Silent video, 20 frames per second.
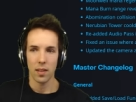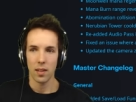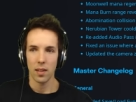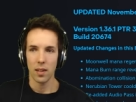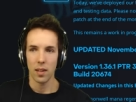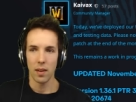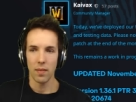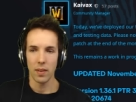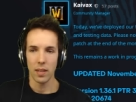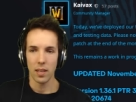
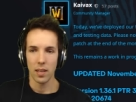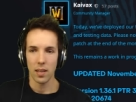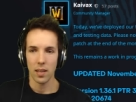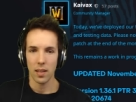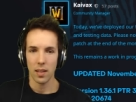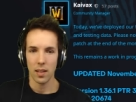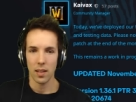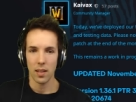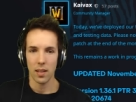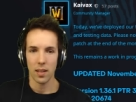Love it.
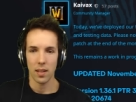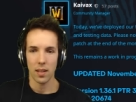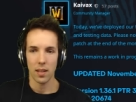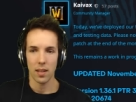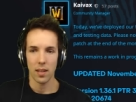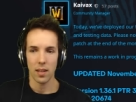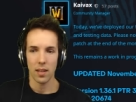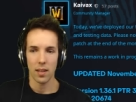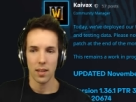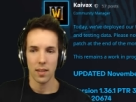
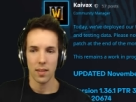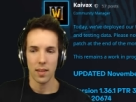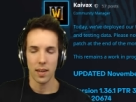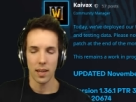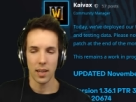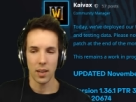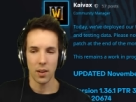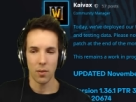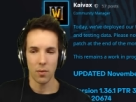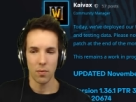
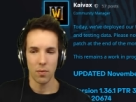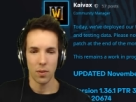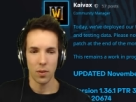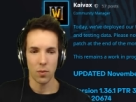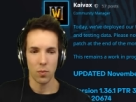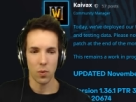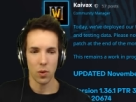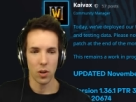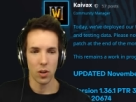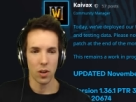Thank you for
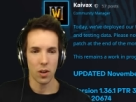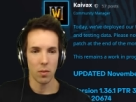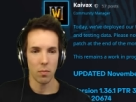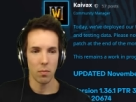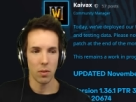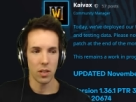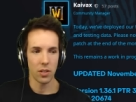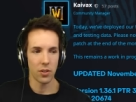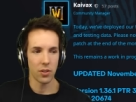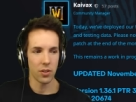your work,
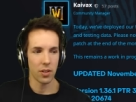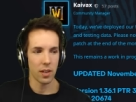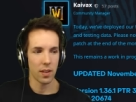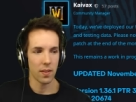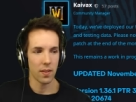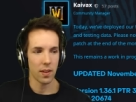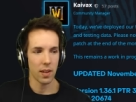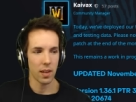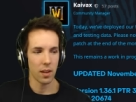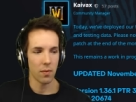Blizzard,
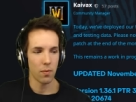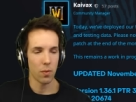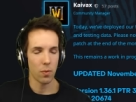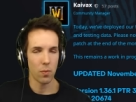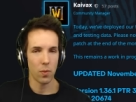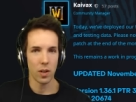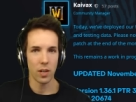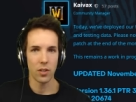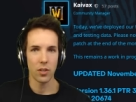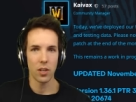and thank you for
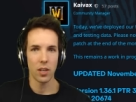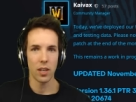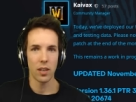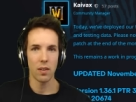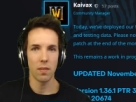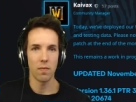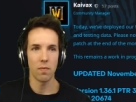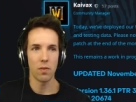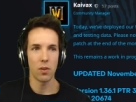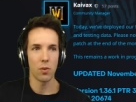
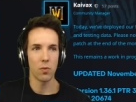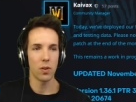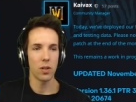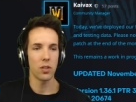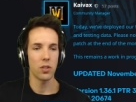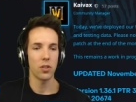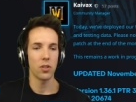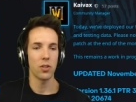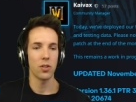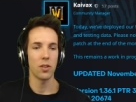watching,
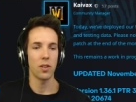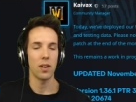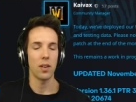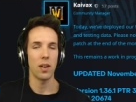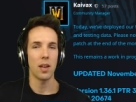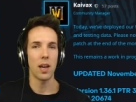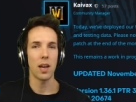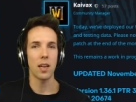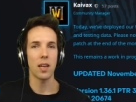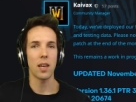viewers.
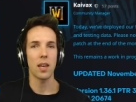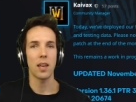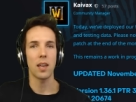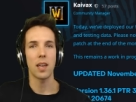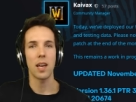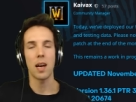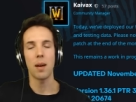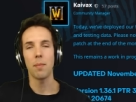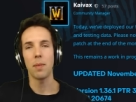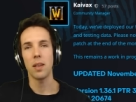Like,
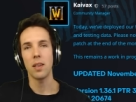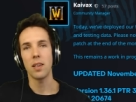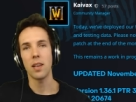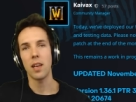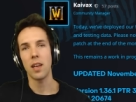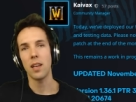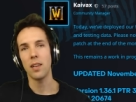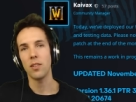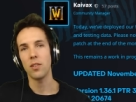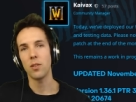comment,
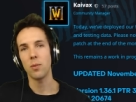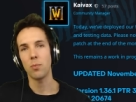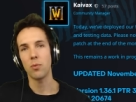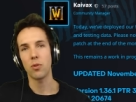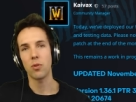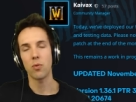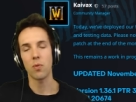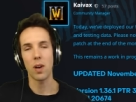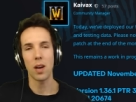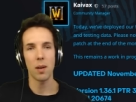and
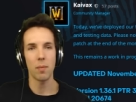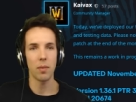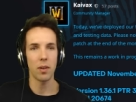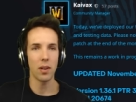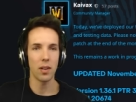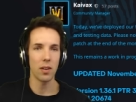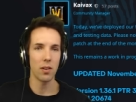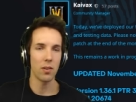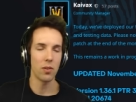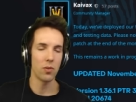subscribe, and
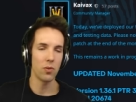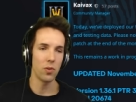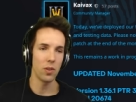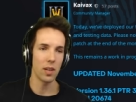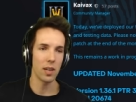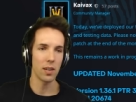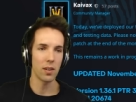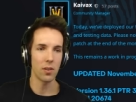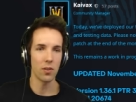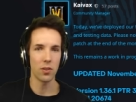uh, all
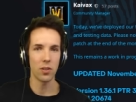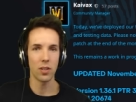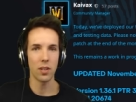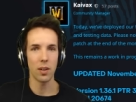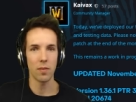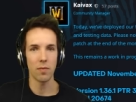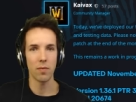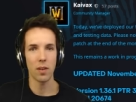that good stuff.